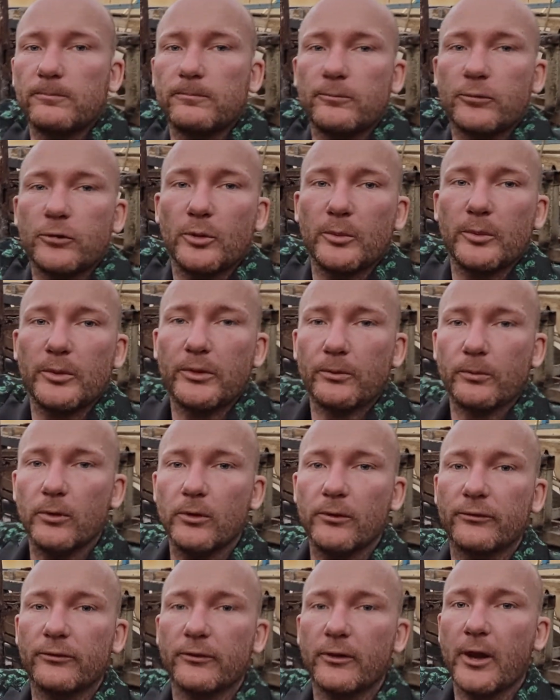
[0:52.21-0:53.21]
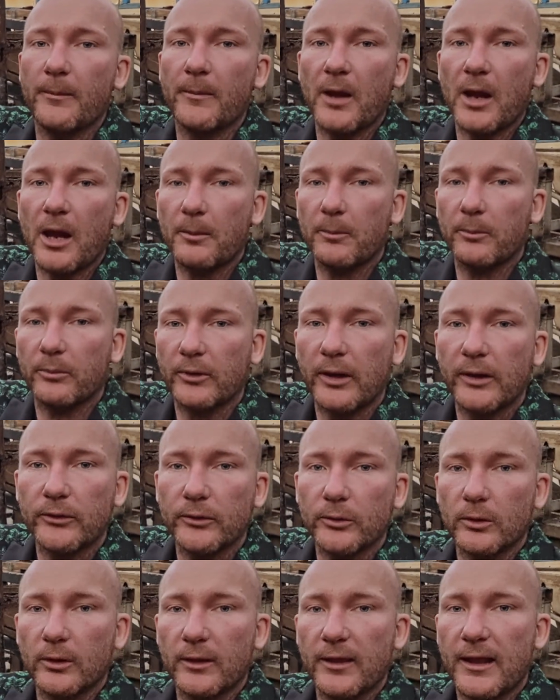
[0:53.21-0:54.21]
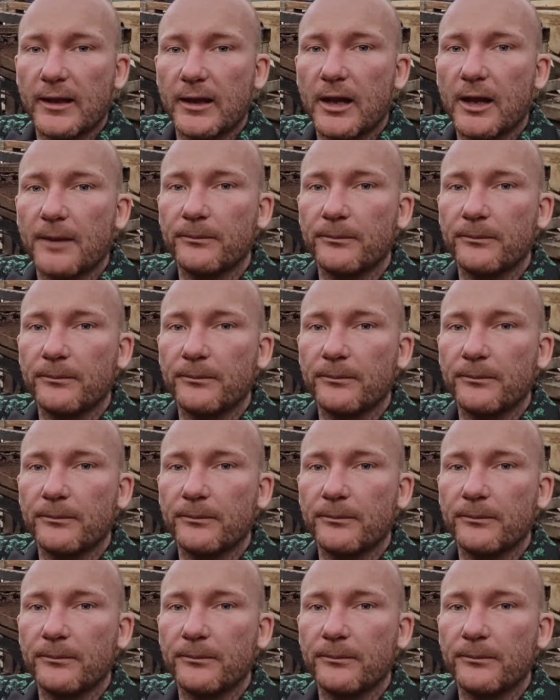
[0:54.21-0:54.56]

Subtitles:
probably the roof frame up, brace all of that up